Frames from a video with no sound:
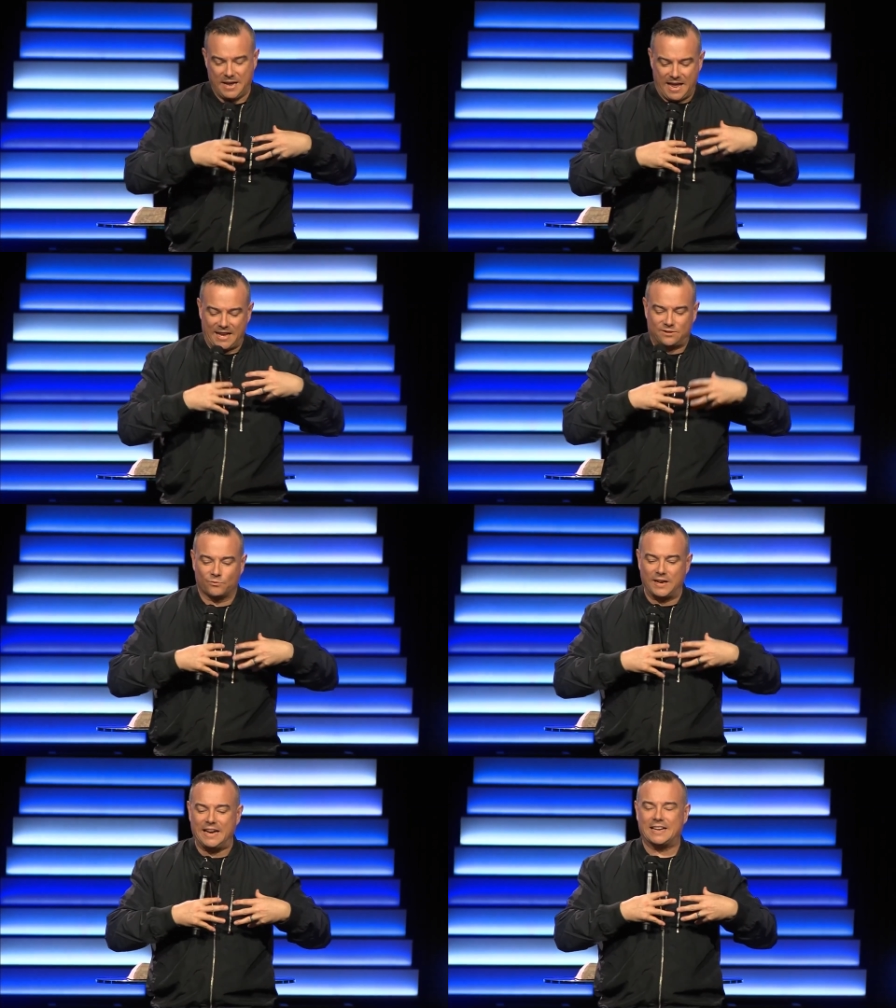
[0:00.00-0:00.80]
It's
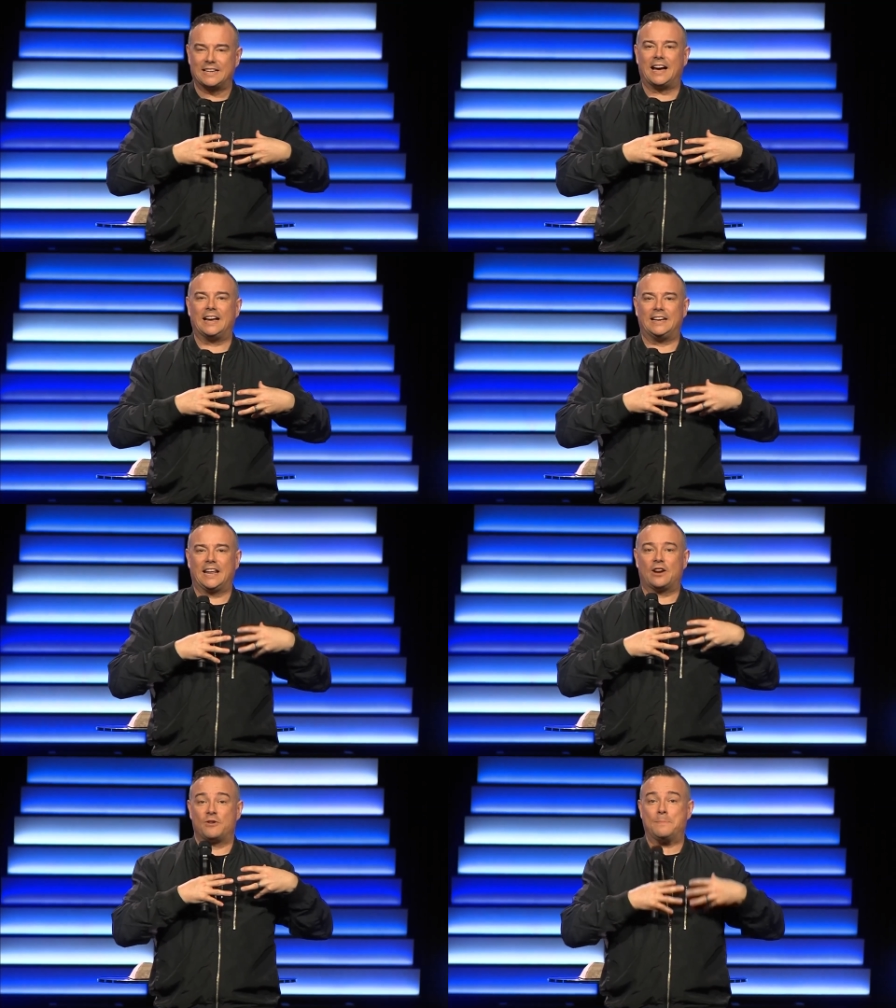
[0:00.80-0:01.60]
reigniting
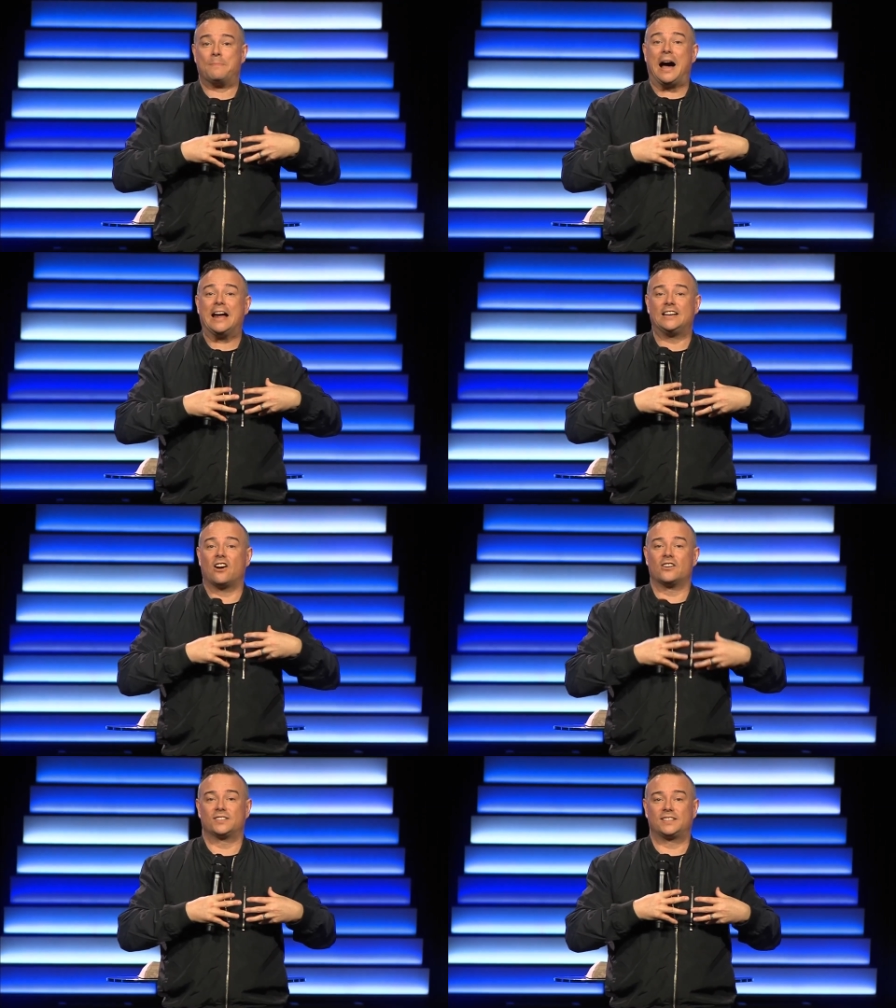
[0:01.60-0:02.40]
and reminding
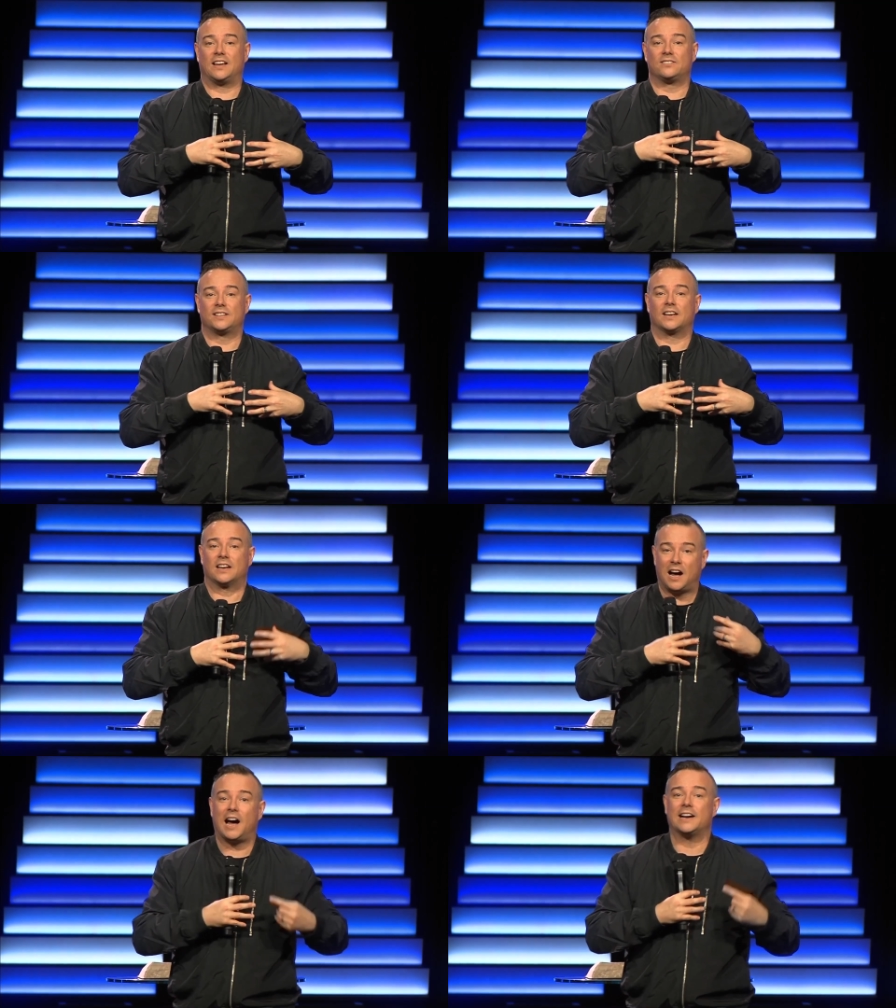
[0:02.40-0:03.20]
ourselves that
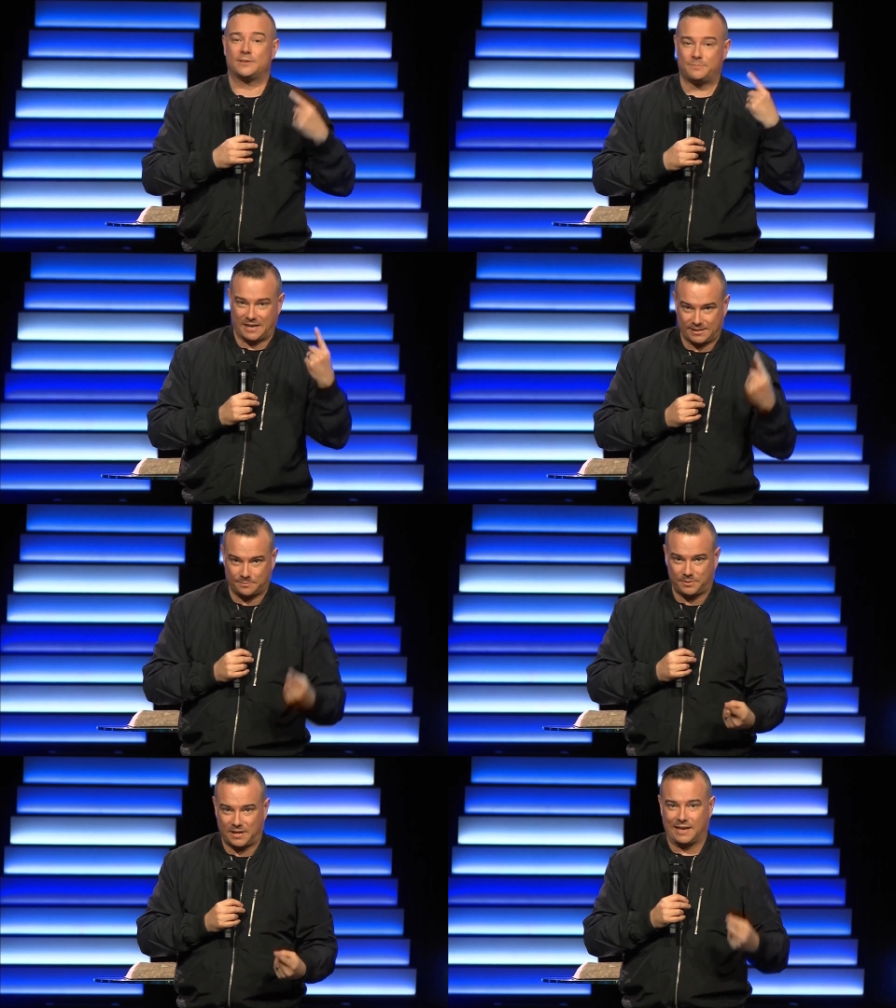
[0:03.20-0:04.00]
God is my
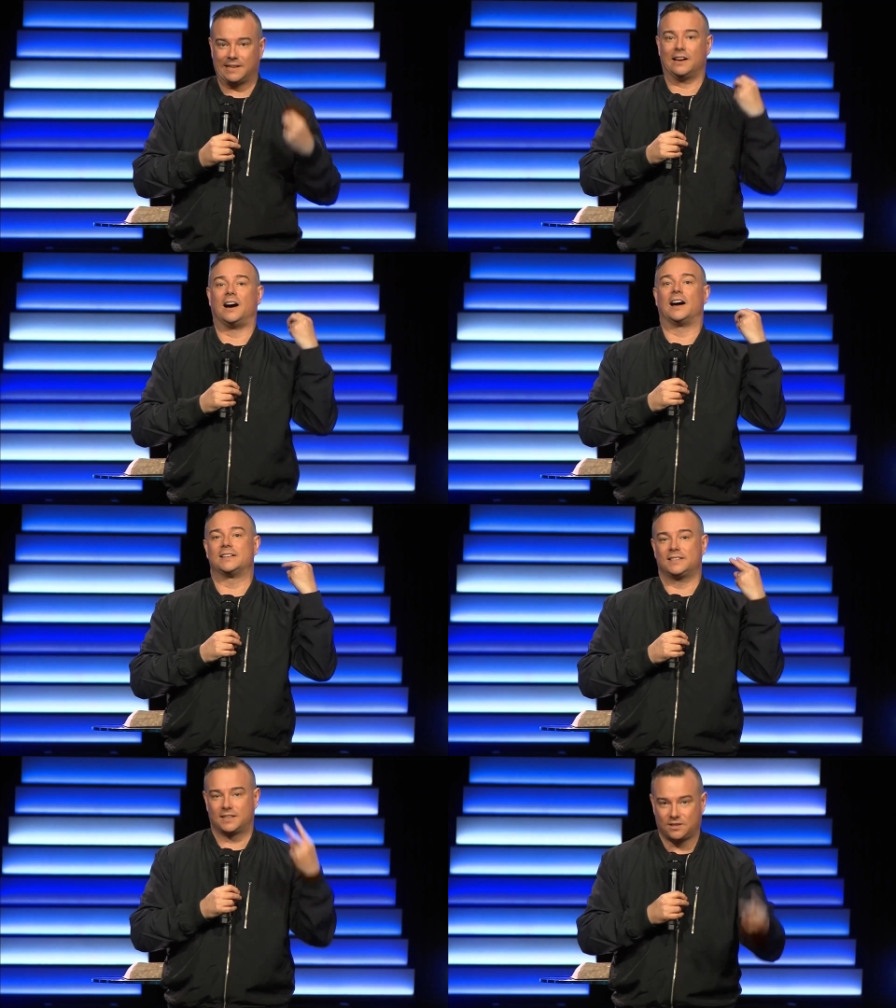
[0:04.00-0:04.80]
supply, God
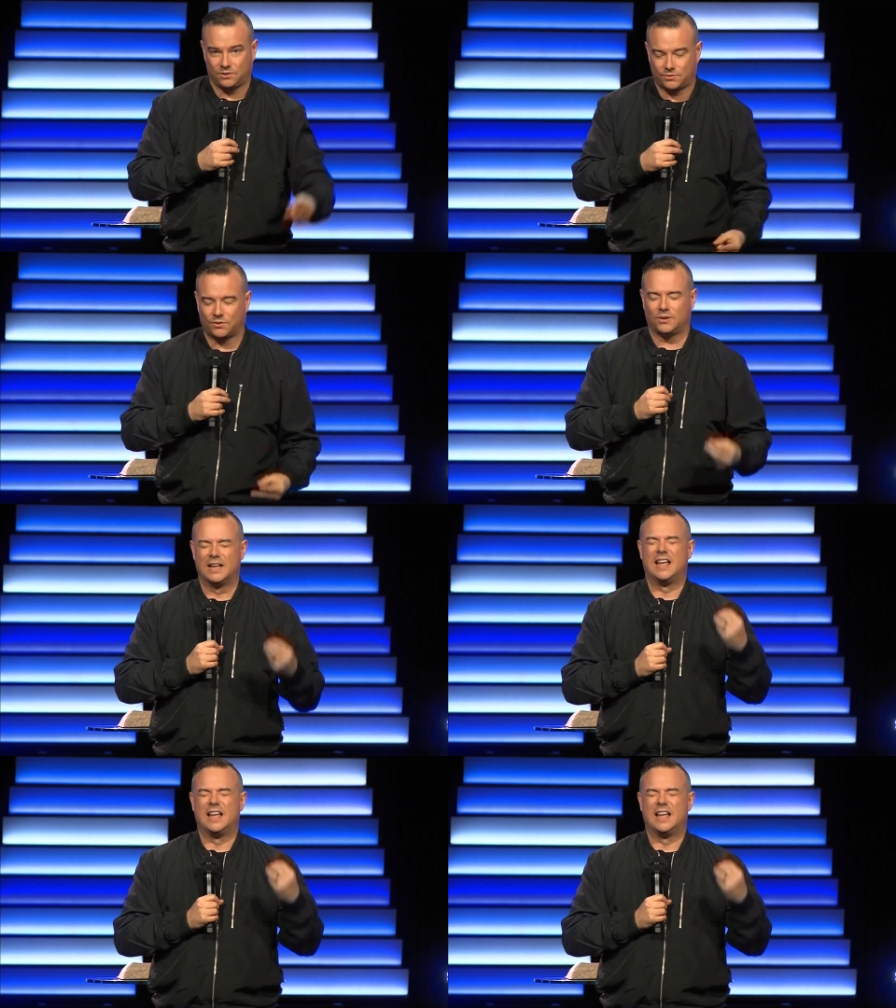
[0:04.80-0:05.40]
is in control.